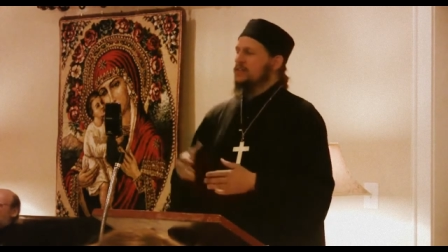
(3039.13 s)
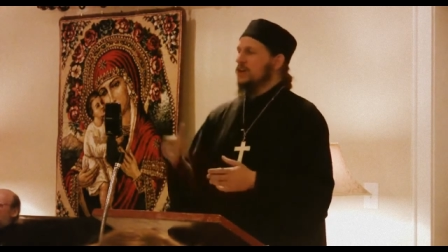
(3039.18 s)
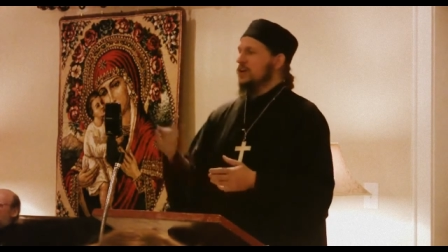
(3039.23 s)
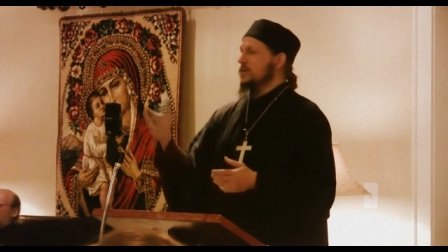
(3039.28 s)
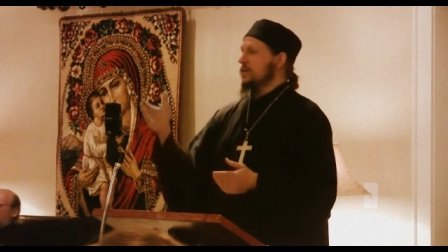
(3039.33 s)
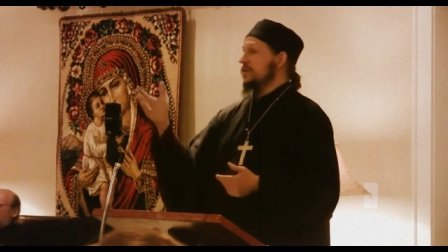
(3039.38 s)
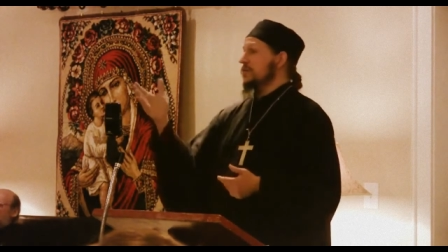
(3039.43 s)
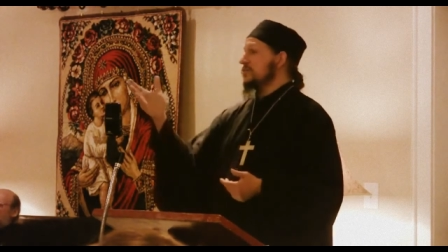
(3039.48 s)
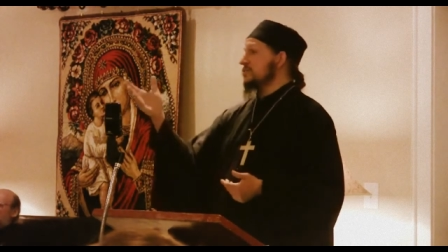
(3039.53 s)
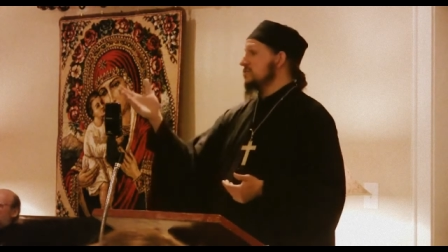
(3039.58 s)
I
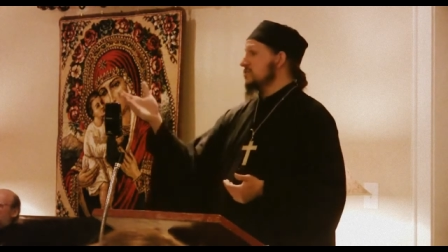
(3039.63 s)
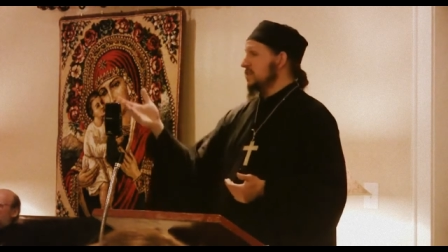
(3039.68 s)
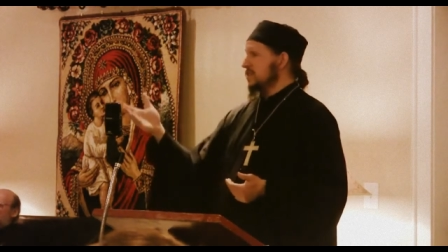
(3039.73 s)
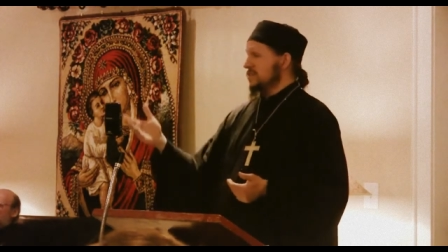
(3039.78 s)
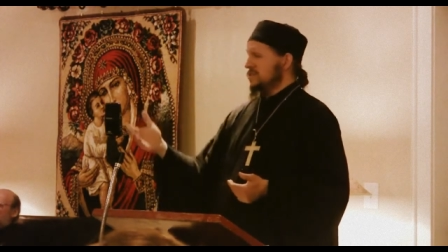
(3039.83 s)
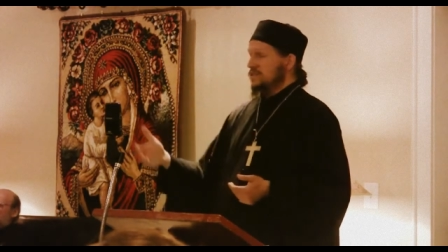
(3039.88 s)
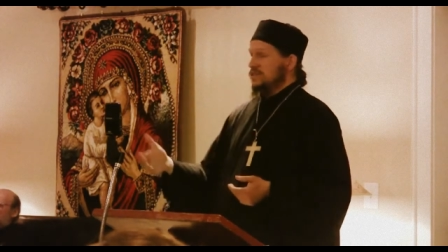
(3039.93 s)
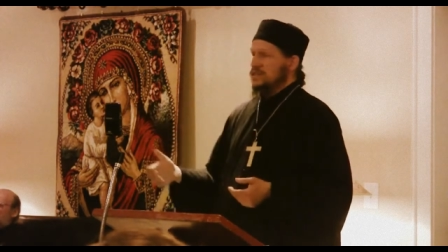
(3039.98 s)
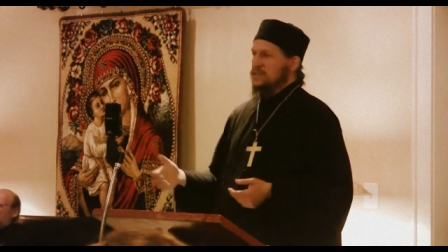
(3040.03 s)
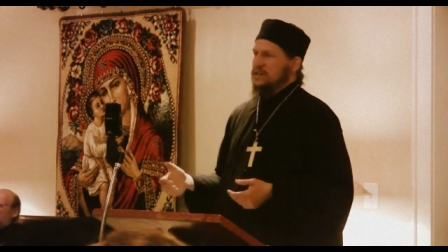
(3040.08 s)
talk about the
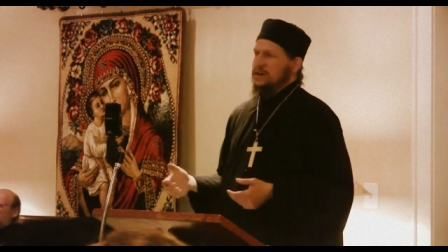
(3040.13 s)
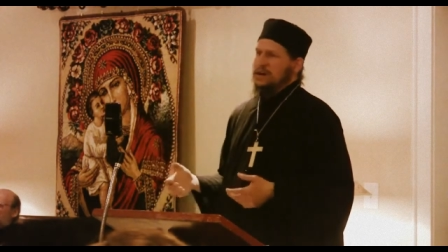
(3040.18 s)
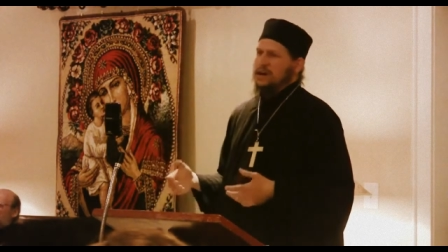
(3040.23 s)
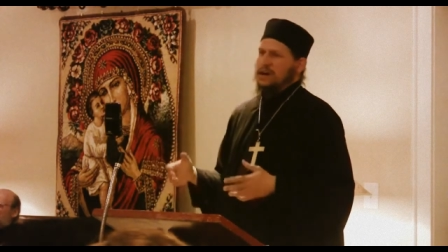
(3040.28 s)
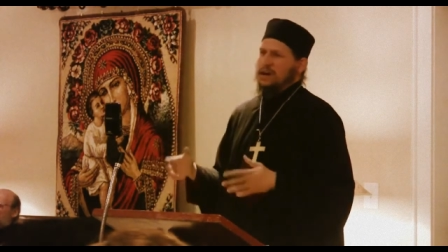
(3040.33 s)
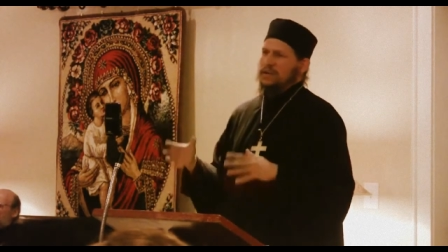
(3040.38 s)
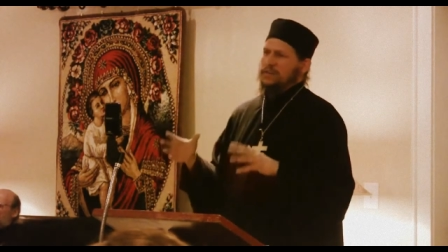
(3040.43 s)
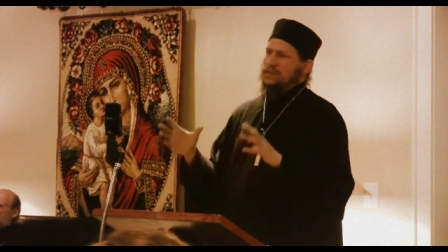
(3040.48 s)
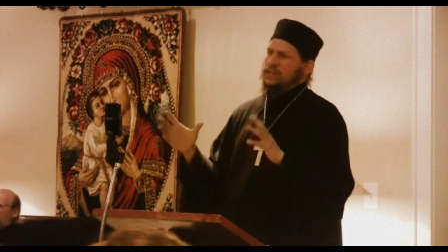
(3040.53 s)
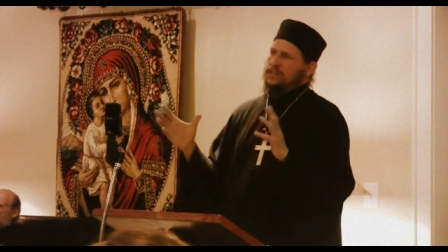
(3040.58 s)
citizen
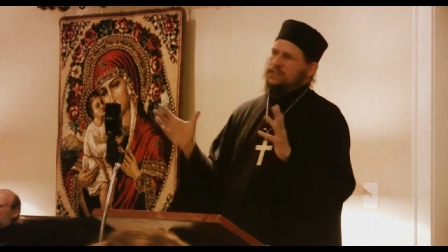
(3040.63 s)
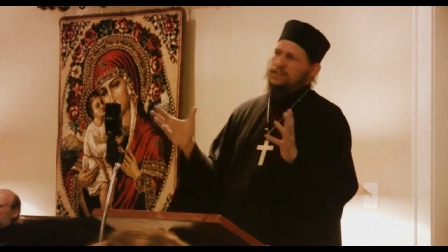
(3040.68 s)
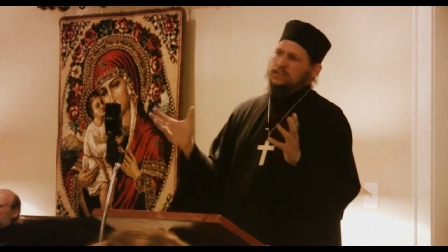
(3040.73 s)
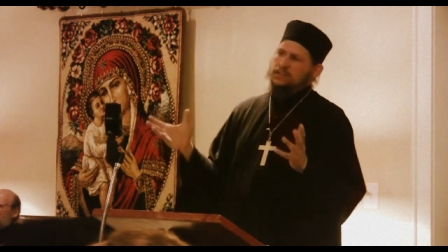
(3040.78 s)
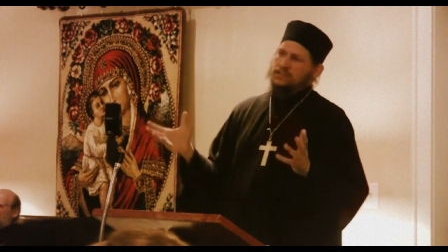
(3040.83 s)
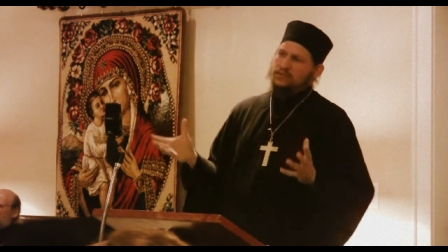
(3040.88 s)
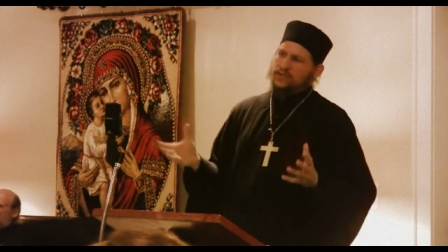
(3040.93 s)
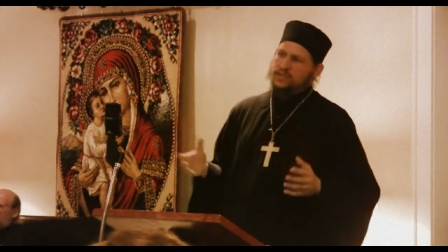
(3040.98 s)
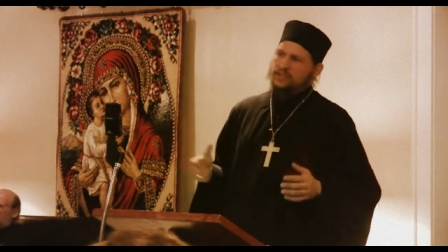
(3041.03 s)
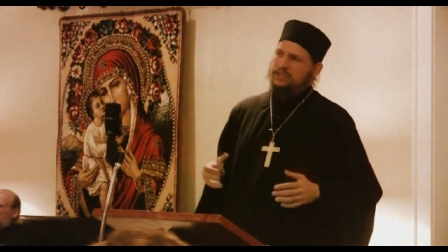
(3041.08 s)
card, things
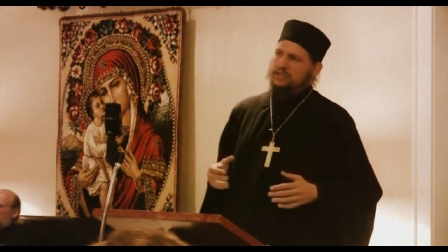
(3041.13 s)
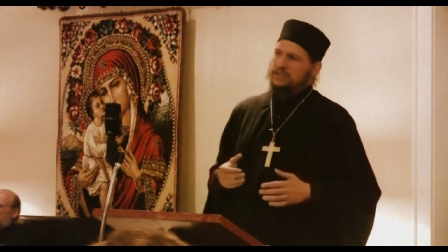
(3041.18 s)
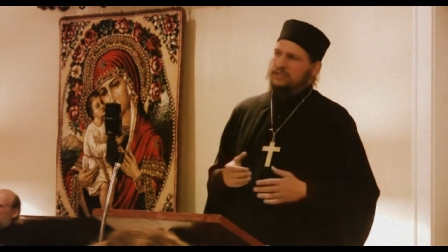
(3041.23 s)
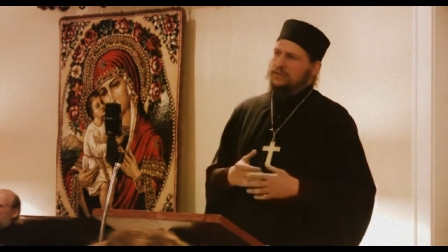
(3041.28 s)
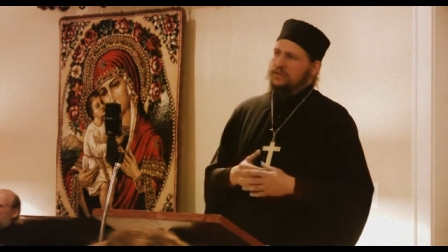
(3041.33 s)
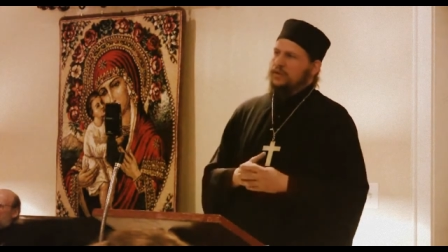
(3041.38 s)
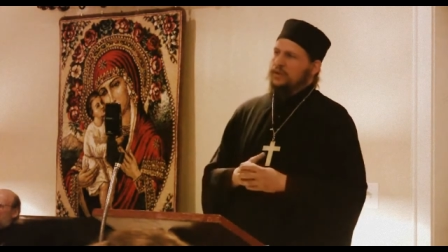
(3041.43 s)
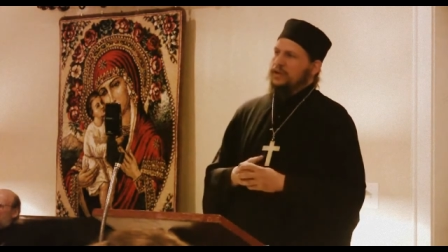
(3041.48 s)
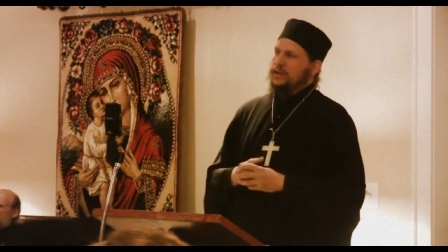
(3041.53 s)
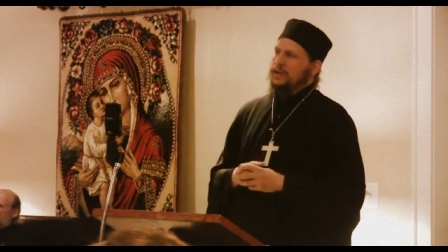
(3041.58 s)
in Greece that
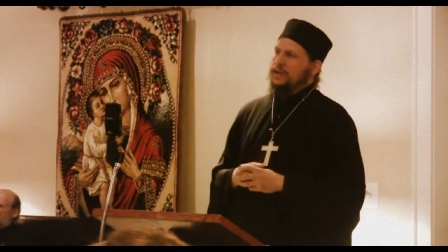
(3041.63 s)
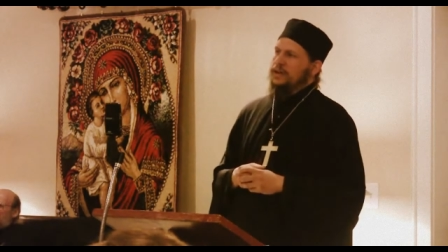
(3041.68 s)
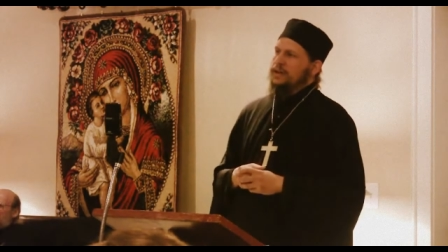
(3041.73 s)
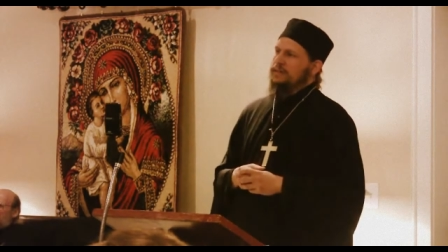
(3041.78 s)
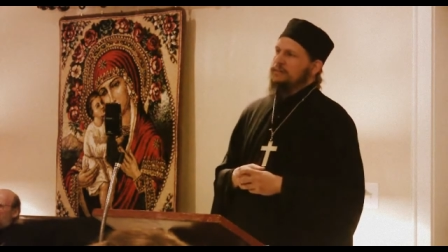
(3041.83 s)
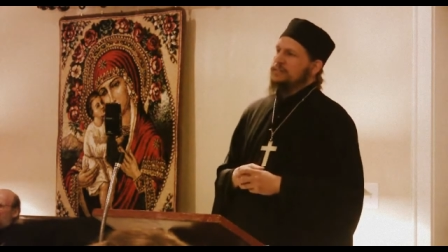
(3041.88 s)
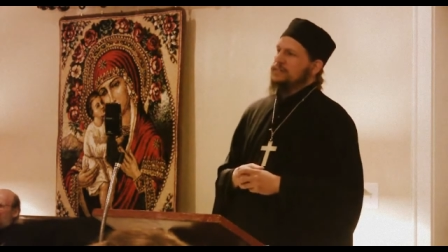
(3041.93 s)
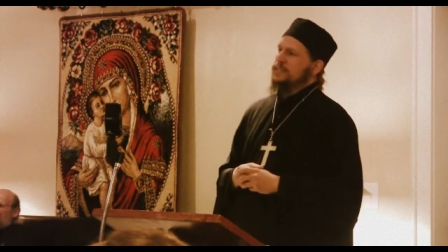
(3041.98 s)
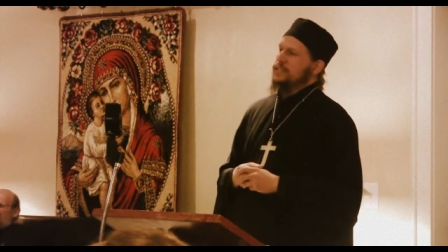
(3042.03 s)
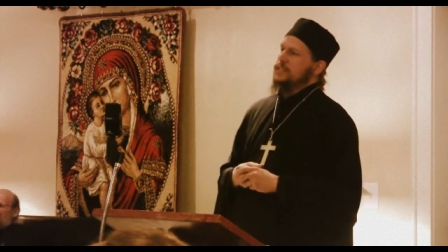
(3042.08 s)
are going
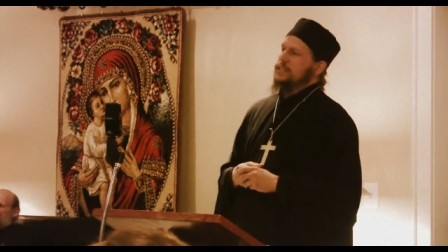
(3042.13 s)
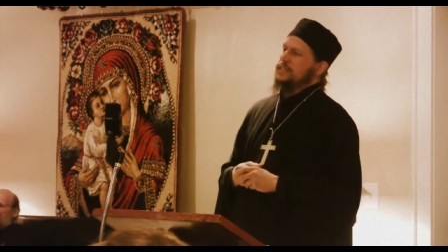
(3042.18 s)
on,